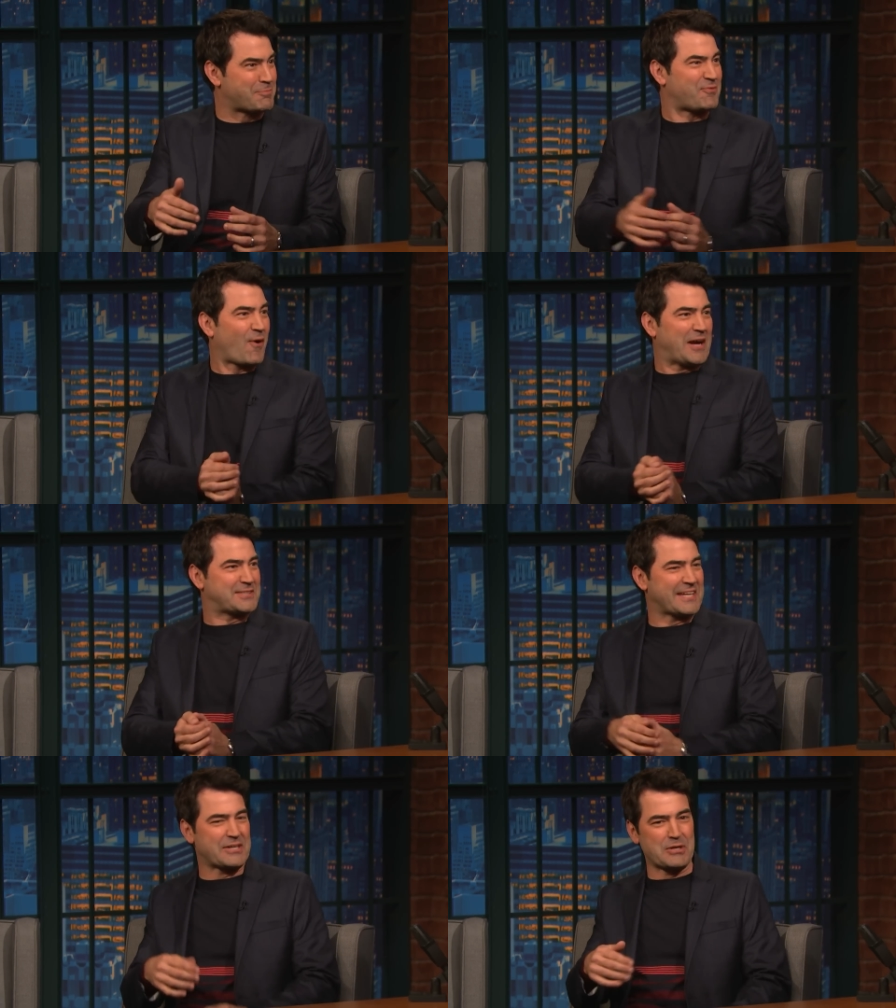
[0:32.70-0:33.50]
before I
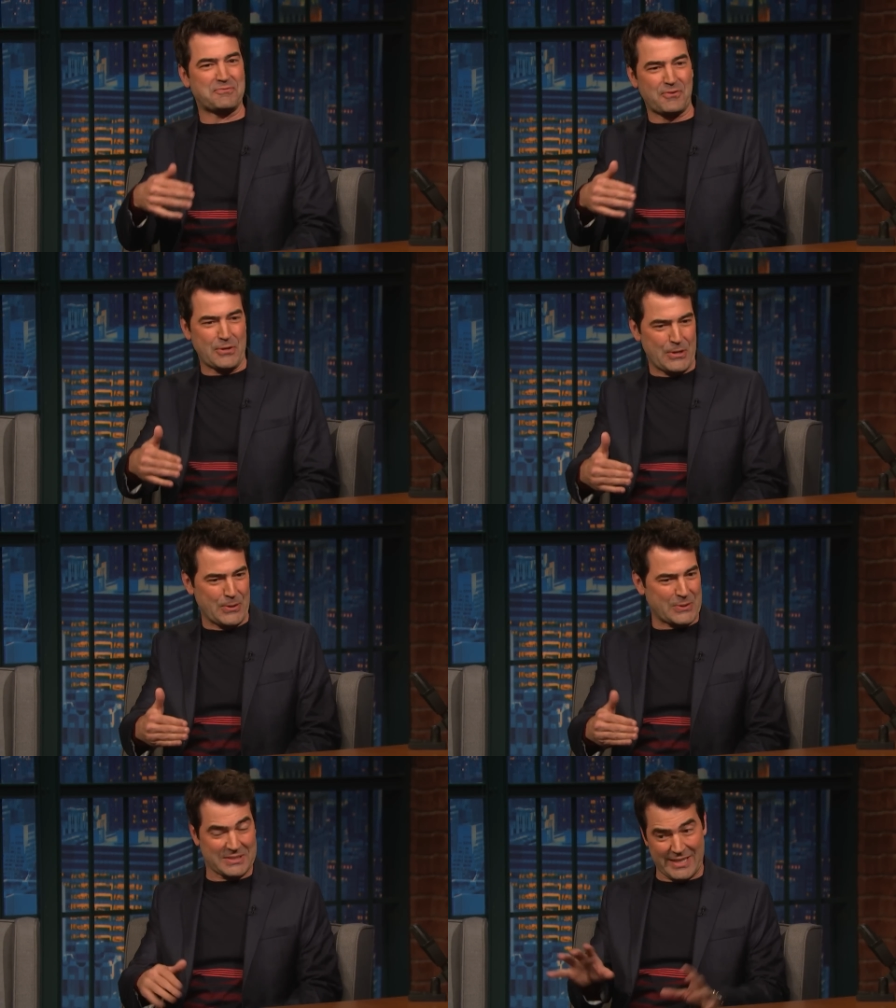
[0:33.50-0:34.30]
say good for you
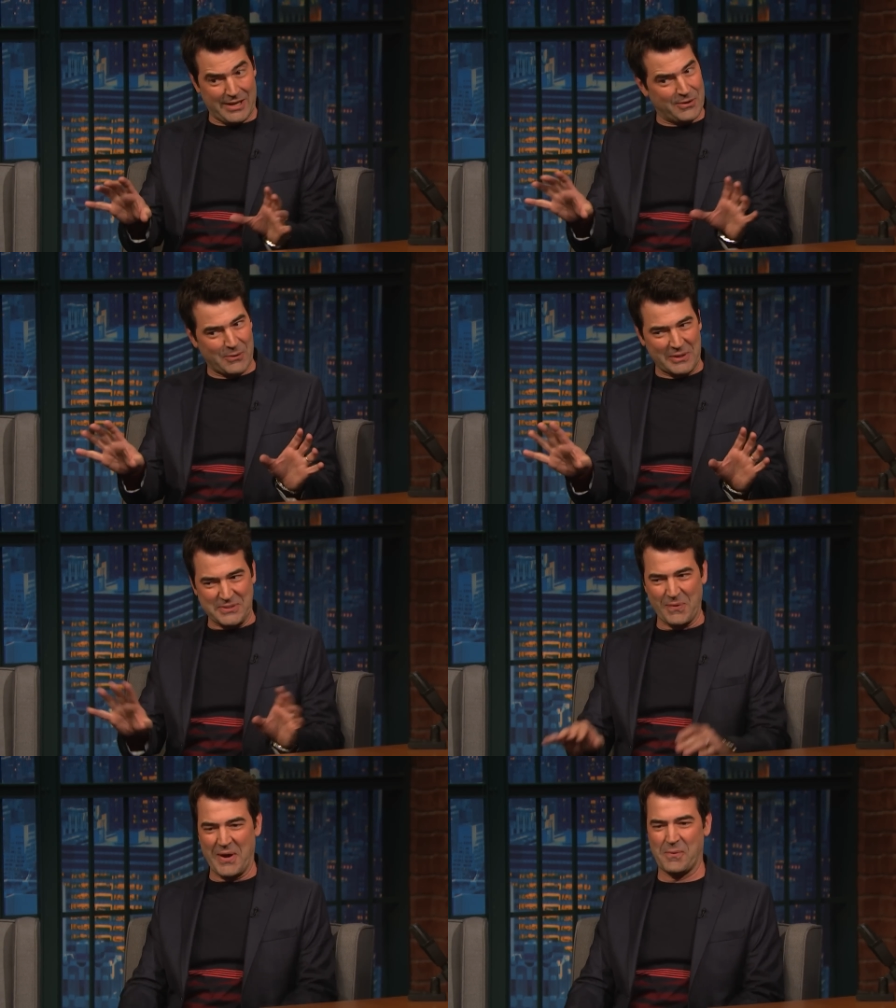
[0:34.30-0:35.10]
because I don't know
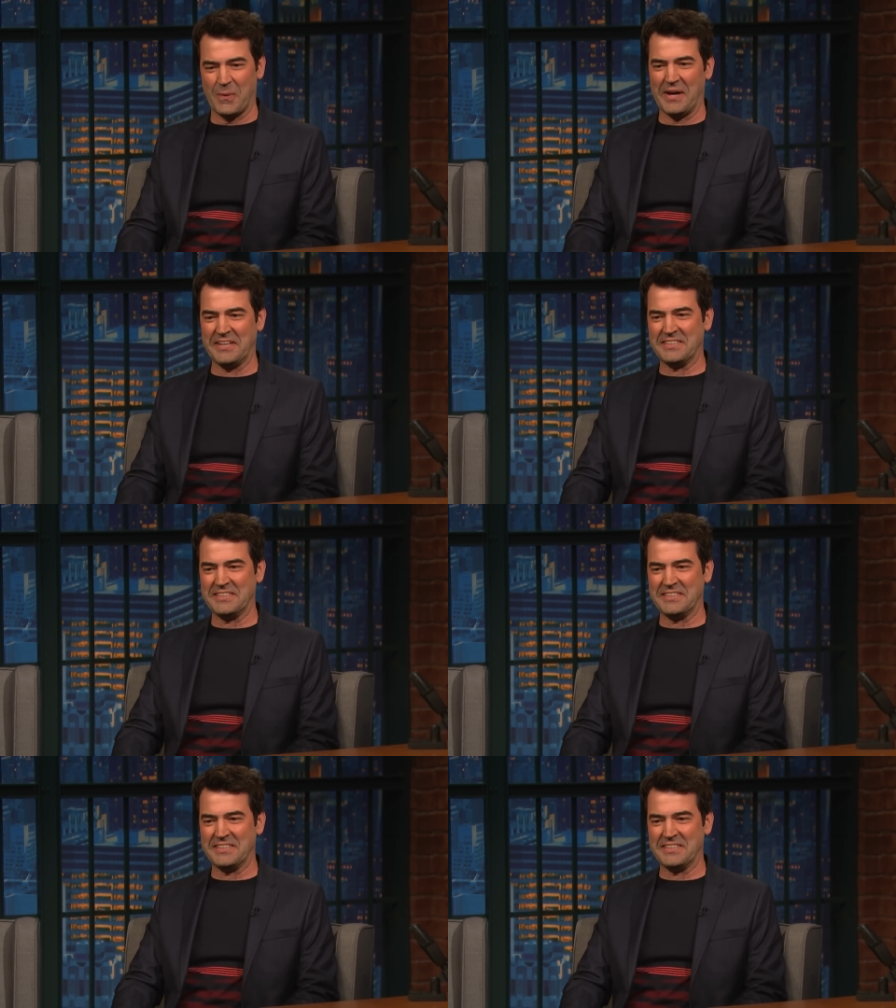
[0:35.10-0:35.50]
which way it went.